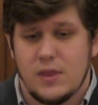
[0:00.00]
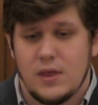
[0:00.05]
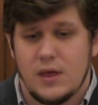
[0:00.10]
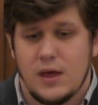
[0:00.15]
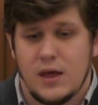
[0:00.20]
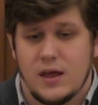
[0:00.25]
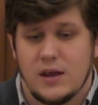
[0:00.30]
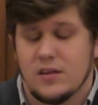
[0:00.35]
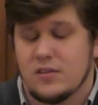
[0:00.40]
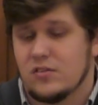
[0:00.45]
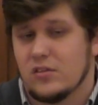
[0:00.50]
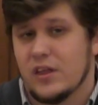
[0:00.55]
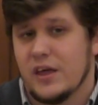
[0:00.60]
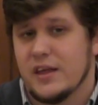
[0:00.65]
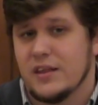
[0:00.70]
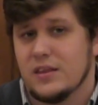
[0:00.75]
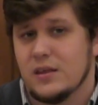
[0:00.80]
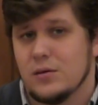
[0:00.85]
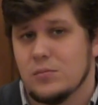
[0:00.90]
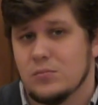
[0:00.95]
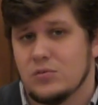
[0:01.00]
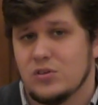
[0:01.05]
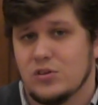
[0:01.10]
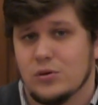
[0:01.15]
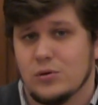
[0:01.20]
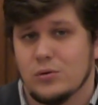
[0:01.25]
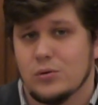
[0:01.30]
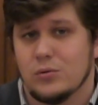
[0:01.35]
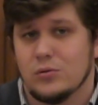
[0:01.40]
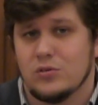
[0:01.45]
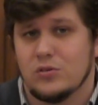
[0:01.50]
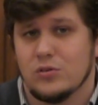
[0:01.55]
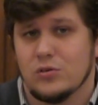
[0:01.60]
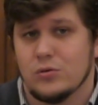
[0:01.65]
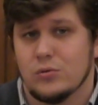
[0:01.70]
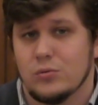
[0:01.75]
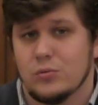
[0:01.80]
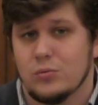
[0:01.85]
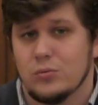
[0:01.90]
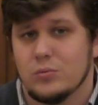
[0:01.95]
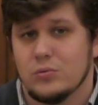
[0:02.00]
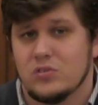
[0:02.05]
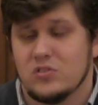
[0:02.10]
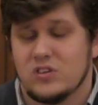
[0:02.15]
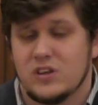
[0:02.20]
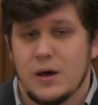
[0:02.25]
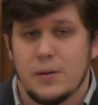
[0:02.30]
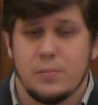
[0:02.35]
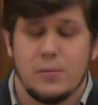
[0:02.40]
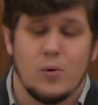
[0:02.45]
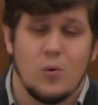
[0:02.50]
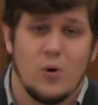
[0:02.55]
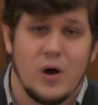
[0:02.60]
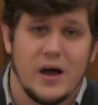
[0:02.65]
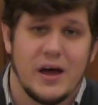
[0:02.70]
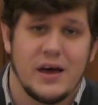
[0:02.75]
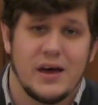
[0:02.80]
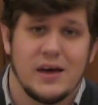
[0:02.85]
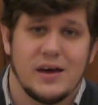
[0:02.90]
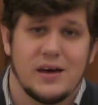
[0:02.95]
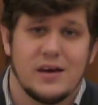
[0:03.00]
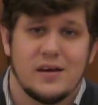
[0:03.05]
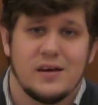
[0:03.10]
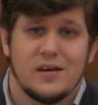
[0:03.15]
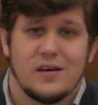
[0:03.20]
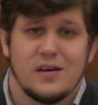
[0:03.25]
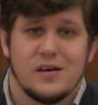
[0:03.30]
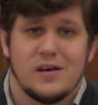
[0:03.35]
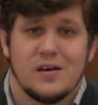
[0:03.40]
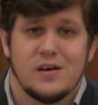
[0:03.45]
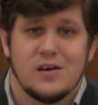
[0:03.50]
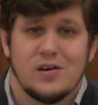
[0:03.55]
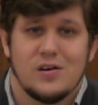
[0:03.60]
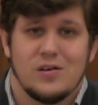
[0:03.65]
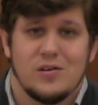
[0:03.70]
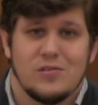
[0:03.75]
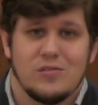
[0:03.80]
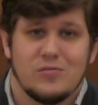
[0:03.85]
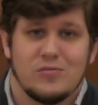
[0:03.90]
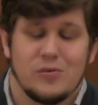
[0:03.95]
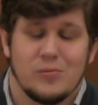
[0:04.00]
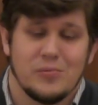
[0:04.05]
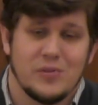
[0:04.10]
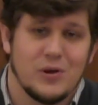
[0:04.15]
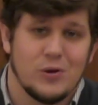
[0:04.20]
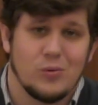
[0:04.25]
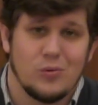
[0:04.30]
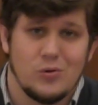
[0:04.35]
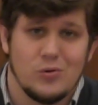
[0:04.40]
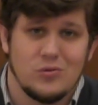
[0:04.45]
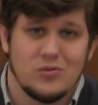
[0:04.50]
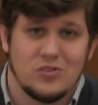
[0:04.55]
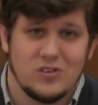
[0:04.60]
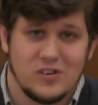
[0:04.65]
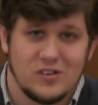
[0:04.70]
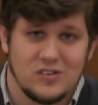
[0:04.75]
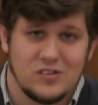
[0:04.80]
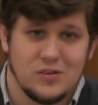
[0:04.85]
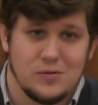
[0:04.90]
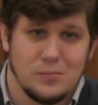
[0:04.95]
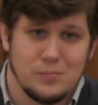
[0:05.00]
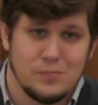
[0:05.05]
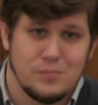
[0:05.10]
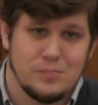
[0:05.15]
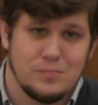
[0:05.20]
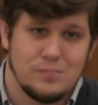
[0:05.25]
and it's led them to step away from their root system.